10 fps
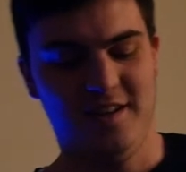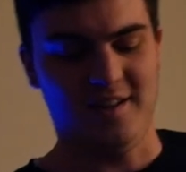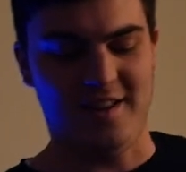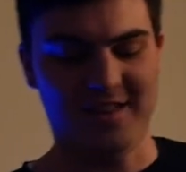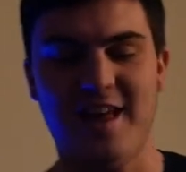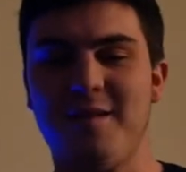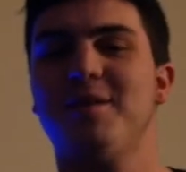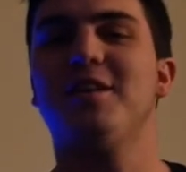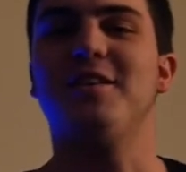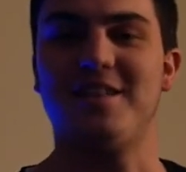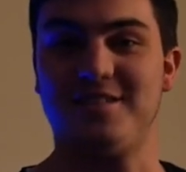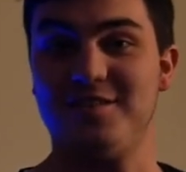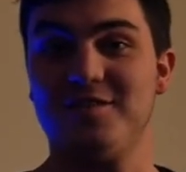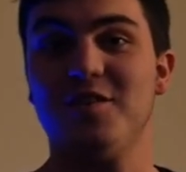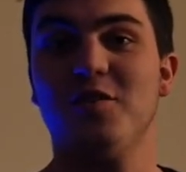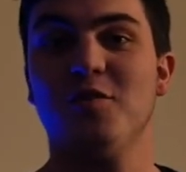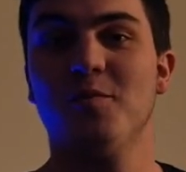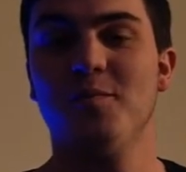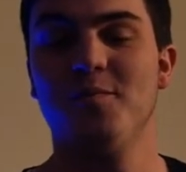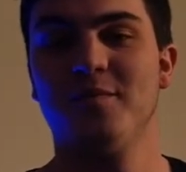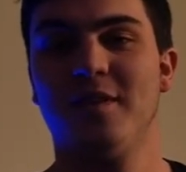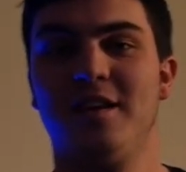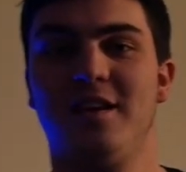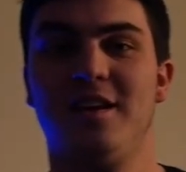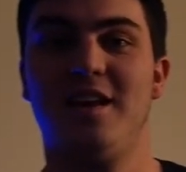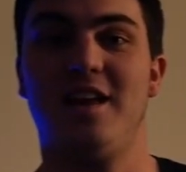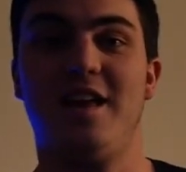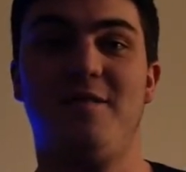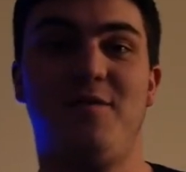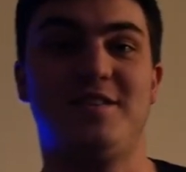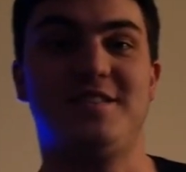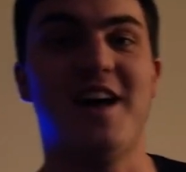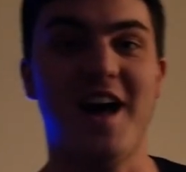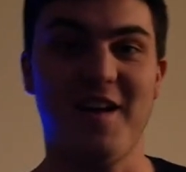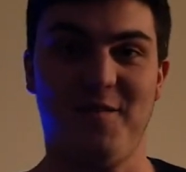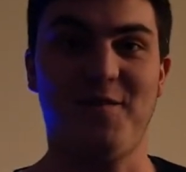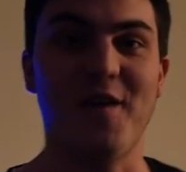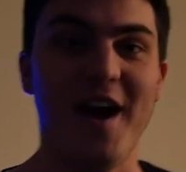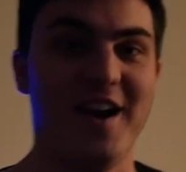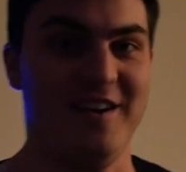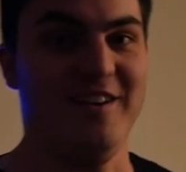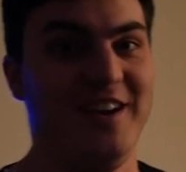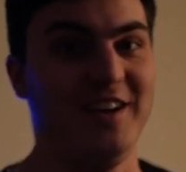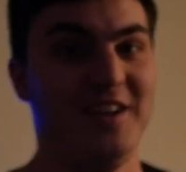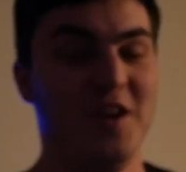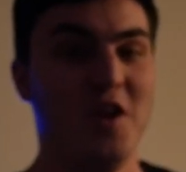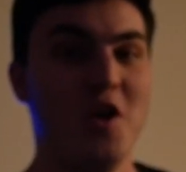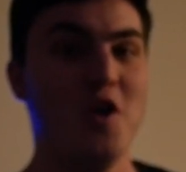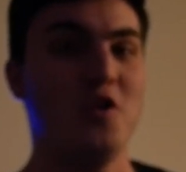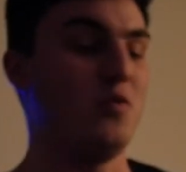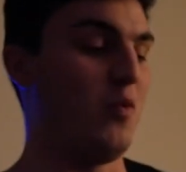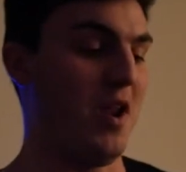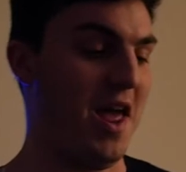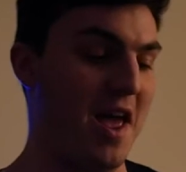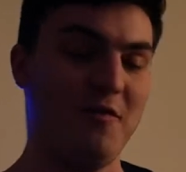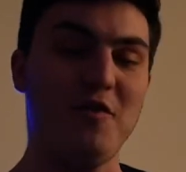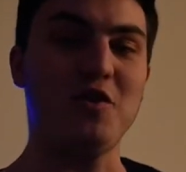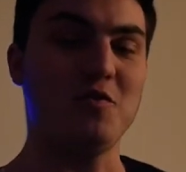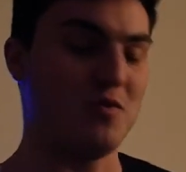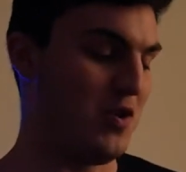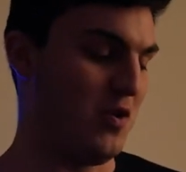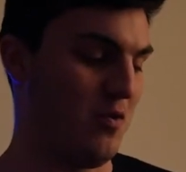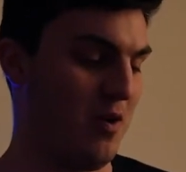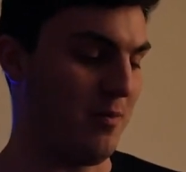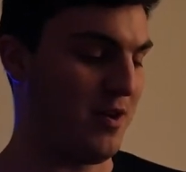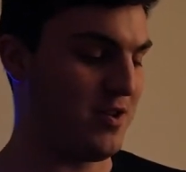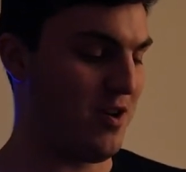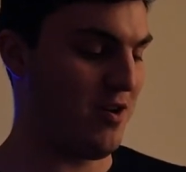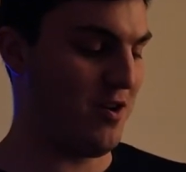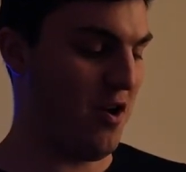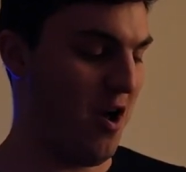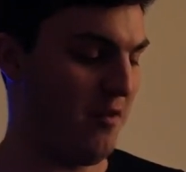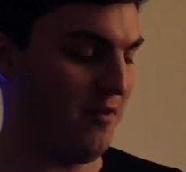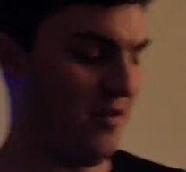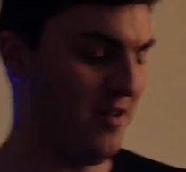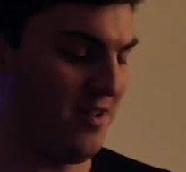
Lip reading: Let that be a lesson to you. If it's not firing, whatever you do, I'm going to turn it off.